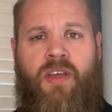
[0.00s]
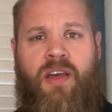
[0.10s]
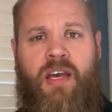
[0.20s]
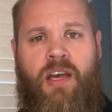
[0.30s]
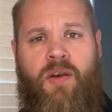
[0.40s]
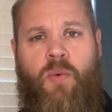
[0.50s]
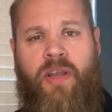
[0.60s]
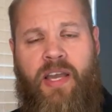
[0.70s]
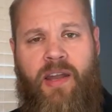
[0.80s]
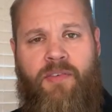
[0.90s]
uh, what
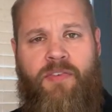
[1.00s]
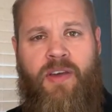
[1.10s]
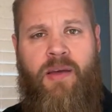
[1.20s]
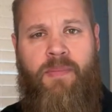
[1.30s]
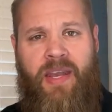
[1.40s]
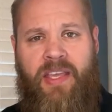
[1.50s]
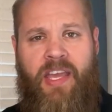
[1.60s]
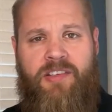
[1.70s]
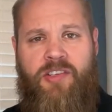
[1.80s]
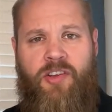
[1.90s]
kind of uh,
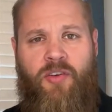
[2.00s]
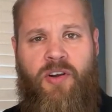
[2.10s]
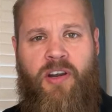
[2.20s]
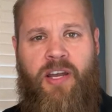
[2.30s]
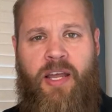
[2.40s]
medication you're on.